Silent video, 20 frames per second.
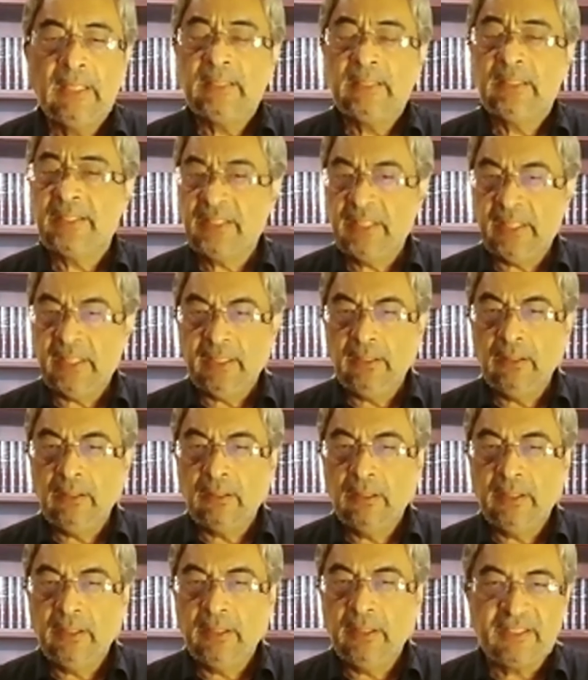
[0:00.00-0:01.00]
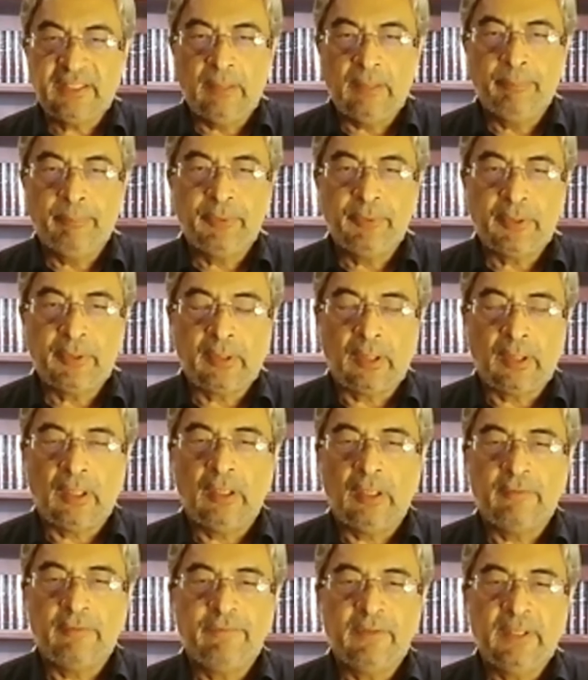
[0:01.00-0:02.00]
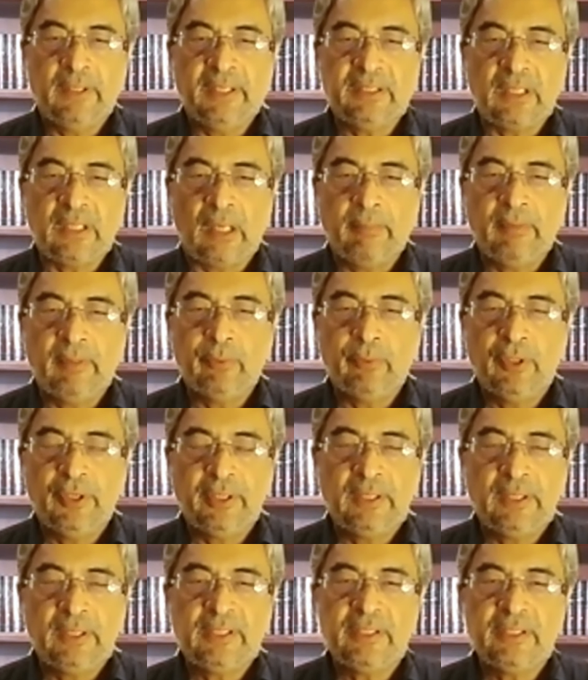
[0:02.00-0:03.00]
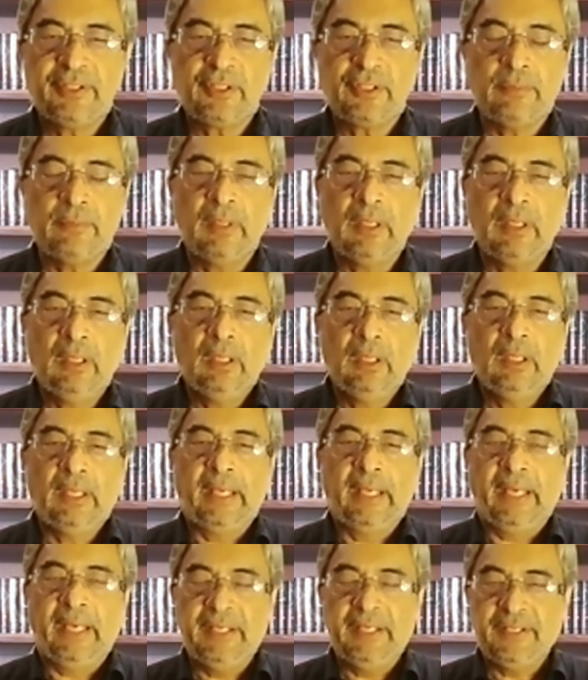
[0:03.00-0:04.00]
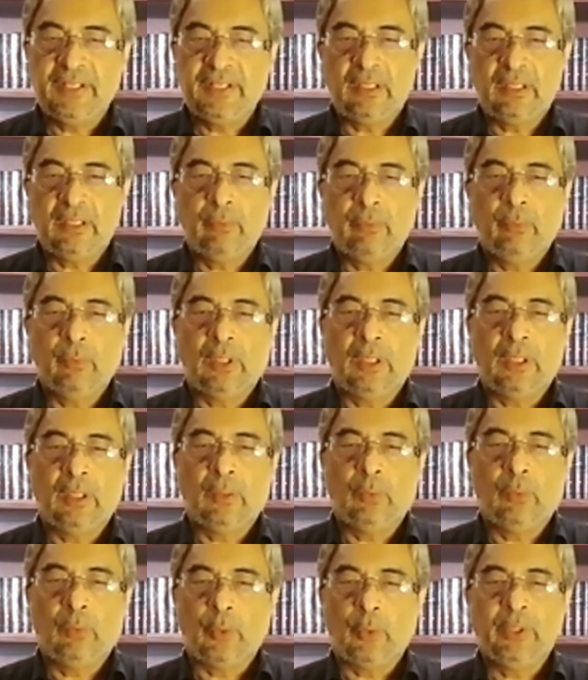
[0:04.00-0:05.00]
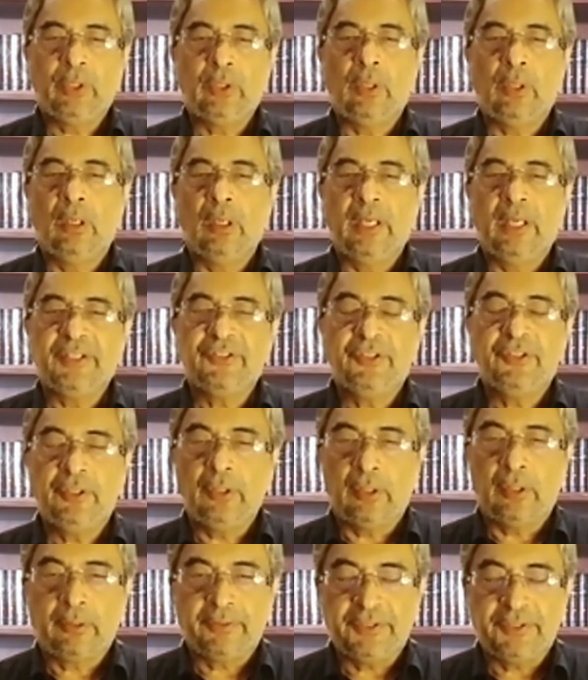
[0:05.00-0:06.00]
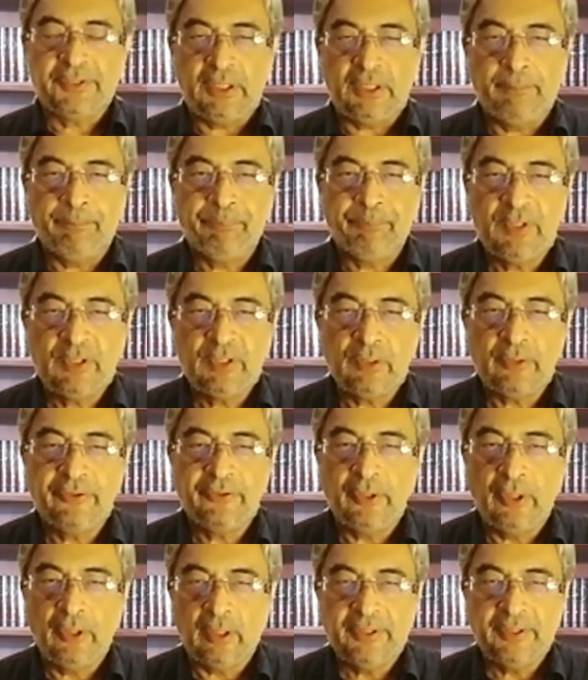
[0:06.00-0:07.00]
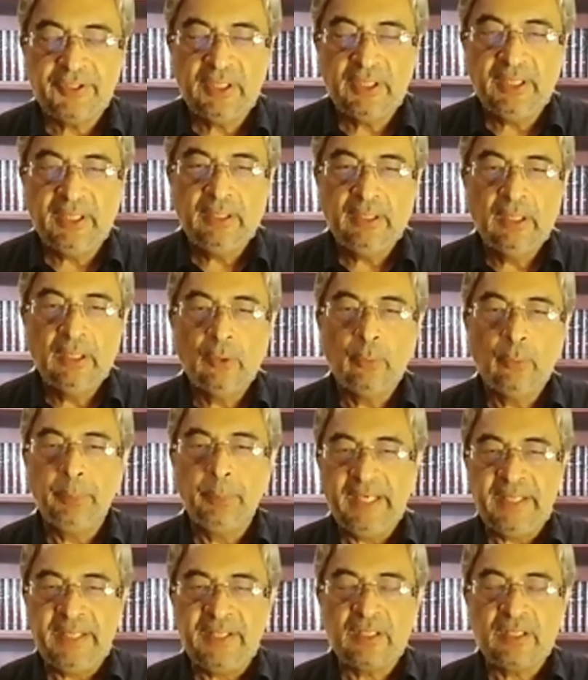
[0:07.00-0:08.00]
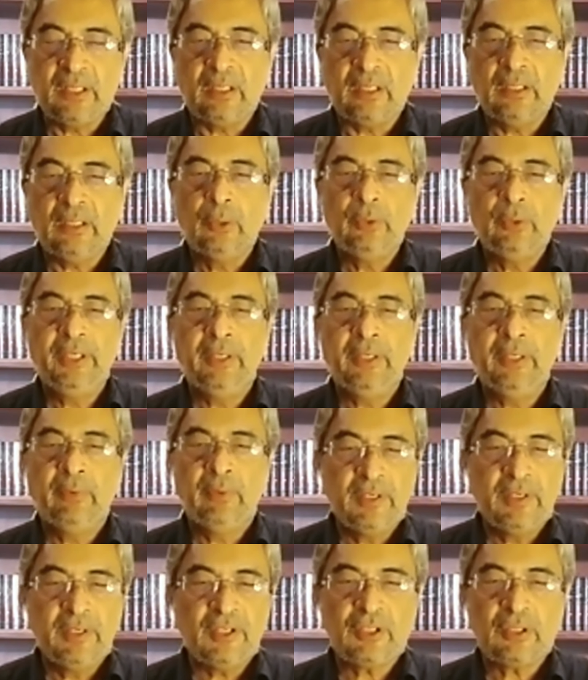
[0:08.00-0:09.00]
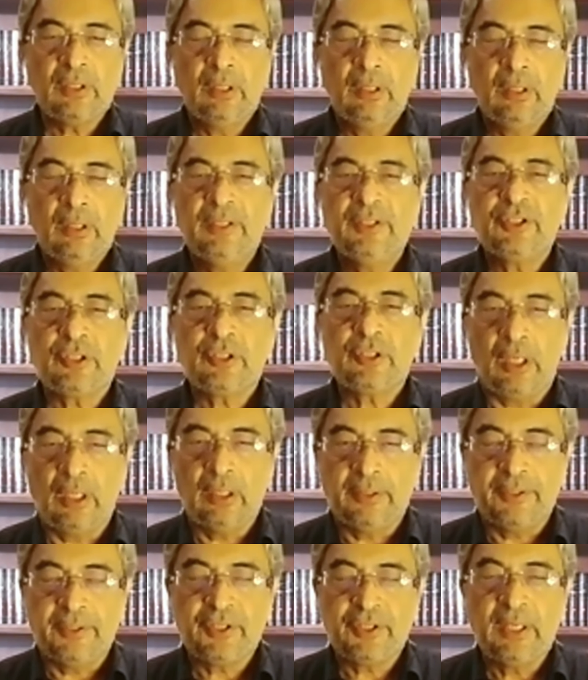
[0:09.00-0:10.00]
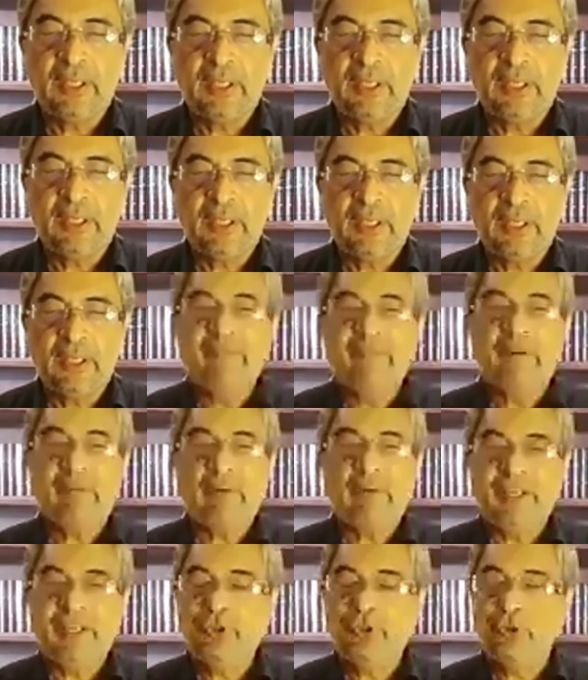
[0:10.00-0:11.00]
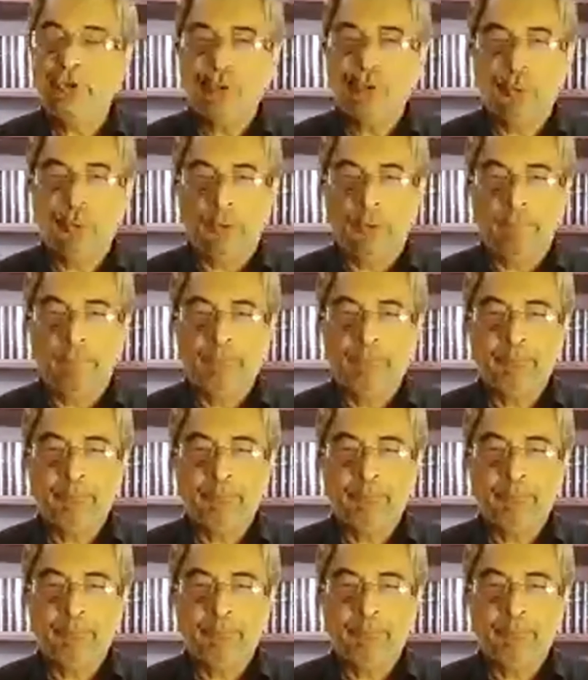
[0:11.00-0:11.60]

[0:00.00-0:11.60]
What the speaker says: The second exemplar of an Islamic political system is what we call as theocracy. So theocracy means that only religious scholars have the right to rule.